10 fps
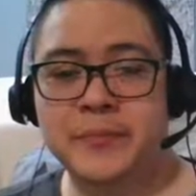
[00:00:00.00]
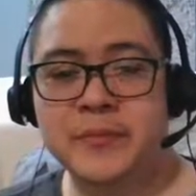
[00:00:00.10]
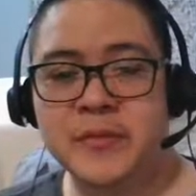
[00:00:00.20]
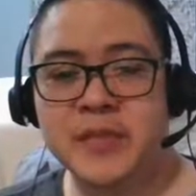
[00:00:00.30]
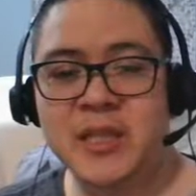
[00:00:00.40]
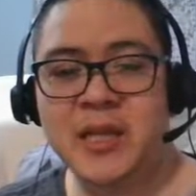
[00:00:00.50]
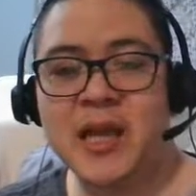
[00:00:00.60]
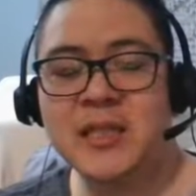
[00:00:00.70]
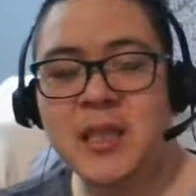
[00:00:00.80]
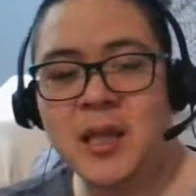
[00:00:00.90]
It's a
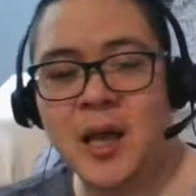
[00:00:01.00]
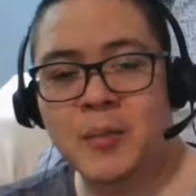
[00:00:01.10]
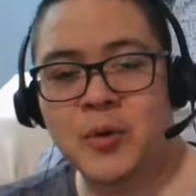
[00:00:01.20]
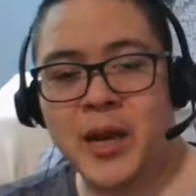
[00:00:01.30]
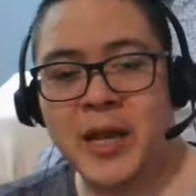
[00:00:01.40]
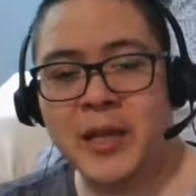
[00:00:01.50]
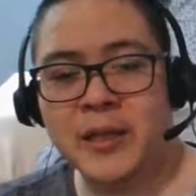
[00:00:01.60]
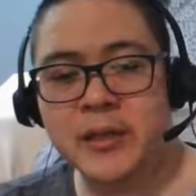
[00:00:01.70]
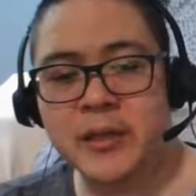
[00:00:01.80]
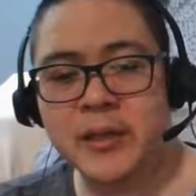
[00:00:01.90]
nice little upgrade.
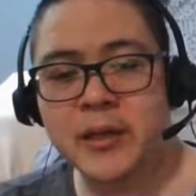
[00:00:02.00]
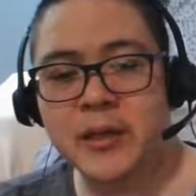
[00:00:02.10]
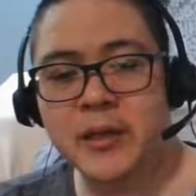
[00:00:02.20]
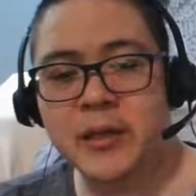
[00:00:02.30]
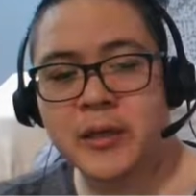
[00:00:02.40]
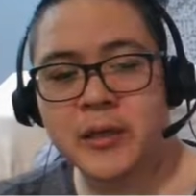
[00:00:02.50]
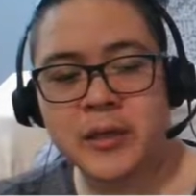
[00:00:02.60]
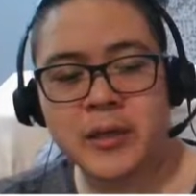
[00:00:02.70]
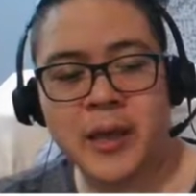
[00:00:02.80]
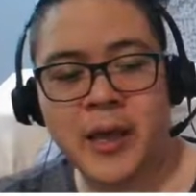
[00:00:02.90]

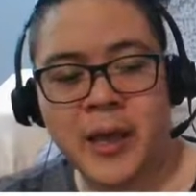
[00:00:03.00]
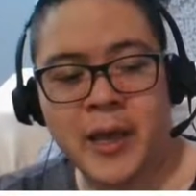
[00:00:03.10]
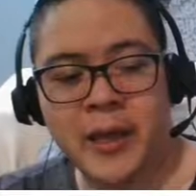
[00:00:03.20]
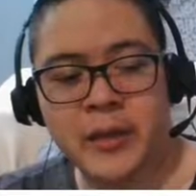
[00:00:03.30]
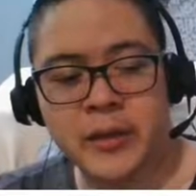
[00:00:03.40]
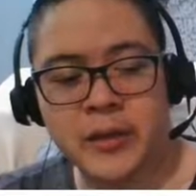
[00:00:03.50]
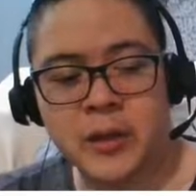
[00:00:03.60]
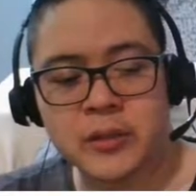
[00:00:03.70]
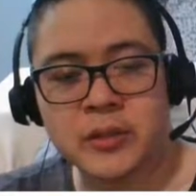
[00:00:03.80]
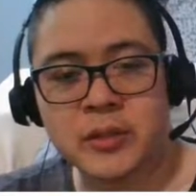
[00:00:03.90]
And you could
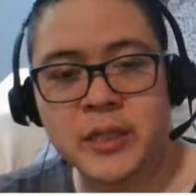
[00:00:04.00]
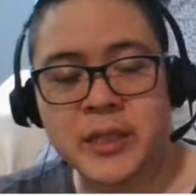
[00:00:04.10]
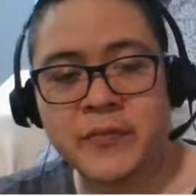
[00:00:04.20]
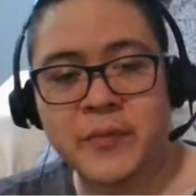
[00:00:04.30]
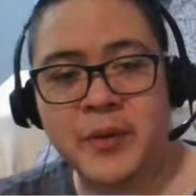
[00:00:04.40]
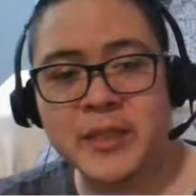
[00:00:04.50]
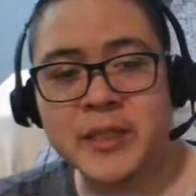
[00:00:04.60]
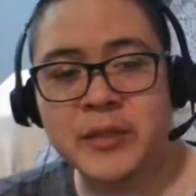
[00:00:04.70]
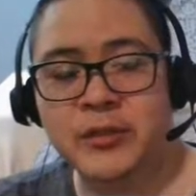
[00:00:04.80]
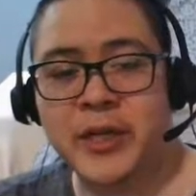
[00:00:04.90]
also see from our
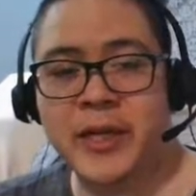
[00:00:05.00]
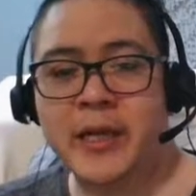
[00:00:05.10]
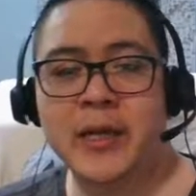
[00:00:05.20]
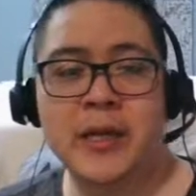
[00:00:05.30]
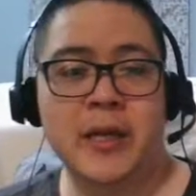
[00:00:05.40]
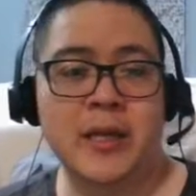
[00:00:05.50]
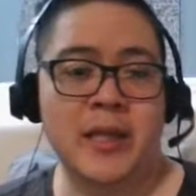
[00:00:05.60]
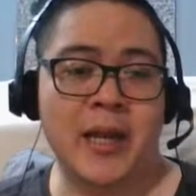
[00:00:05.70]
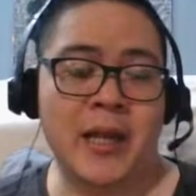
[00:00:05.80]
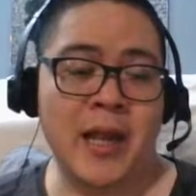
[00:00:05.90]
skill tree
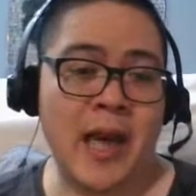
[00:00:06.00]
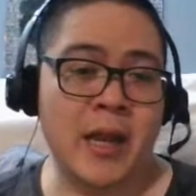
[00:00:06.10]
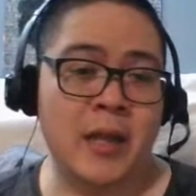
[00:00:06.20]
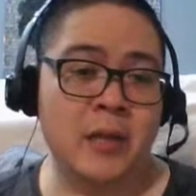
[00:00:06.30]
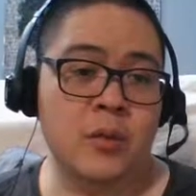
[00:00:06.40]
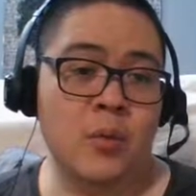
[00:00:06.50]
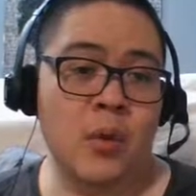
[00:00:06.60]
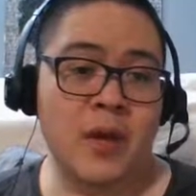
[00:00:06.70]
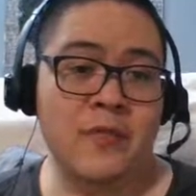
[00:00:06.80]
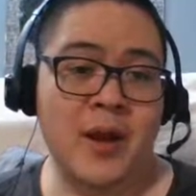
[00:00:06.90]
that it added
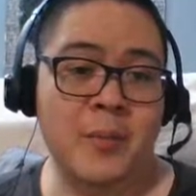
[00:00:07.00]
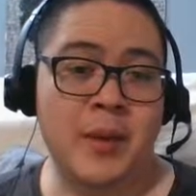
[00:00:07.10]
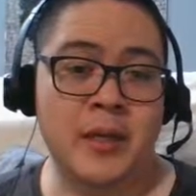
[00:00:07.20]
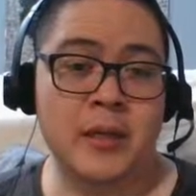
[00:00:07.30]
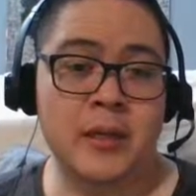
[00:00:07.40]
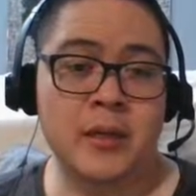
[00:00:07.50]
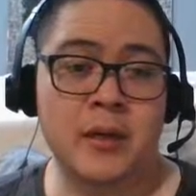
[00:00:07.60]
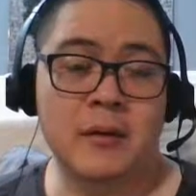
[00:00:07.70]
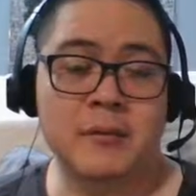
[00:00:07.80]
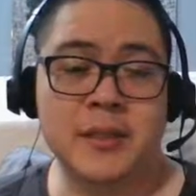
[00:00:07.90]
quite a fair bit
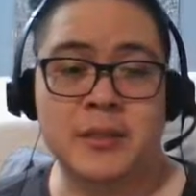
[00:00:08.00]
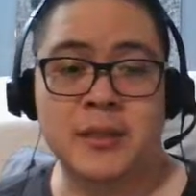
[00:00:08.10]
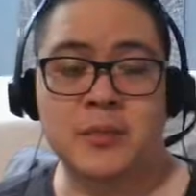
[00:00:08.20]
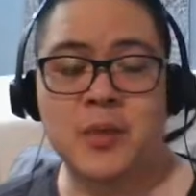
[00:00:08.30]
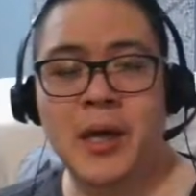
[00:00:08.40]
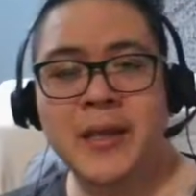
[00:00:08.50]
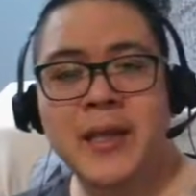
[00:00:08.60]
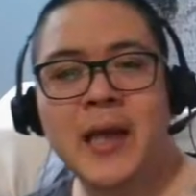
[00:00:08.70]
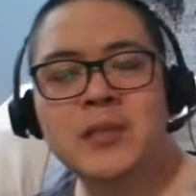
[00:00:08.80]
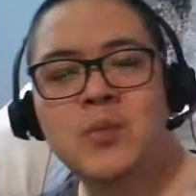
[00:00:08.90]
of skills as well. And
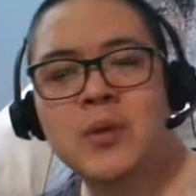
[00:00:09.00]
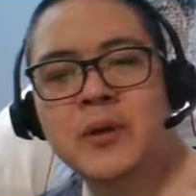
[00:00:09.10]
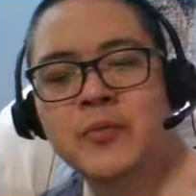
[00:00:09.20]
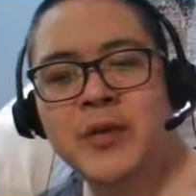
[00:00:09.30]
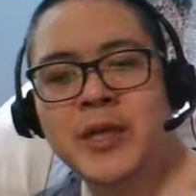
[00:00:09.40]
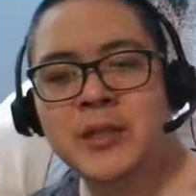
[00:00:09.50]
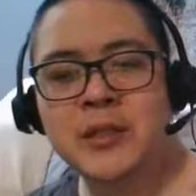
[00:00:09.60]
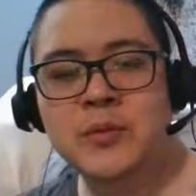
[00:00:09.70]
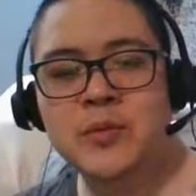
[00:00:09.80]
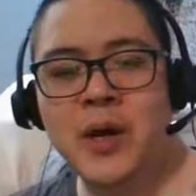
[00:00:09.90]
that's one of the
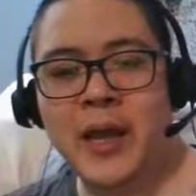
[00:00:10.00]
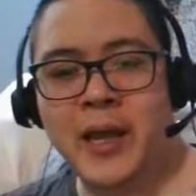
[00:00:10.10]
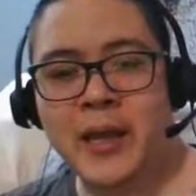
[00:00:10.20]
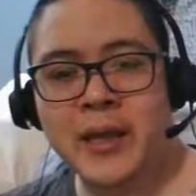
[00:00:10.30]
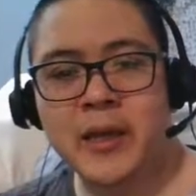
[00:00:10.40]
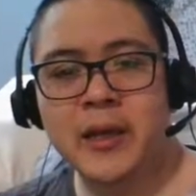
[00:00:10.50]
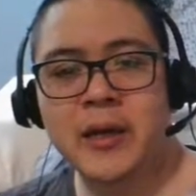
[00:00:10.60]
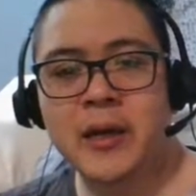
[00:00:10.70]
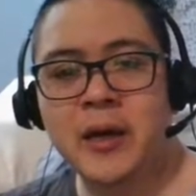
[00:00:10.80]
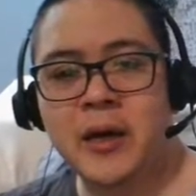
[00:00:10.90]
reasons why
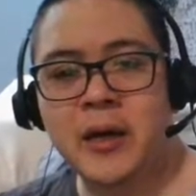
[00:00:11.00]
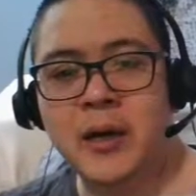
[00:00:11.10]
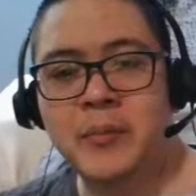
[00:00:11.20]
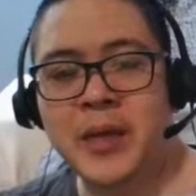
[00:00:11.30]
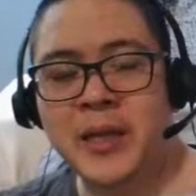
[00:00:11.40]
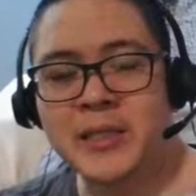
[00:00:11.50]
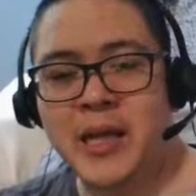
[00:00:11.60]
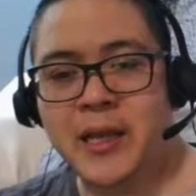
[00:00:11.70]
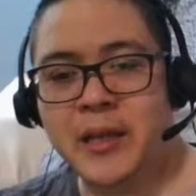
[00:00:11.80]
many said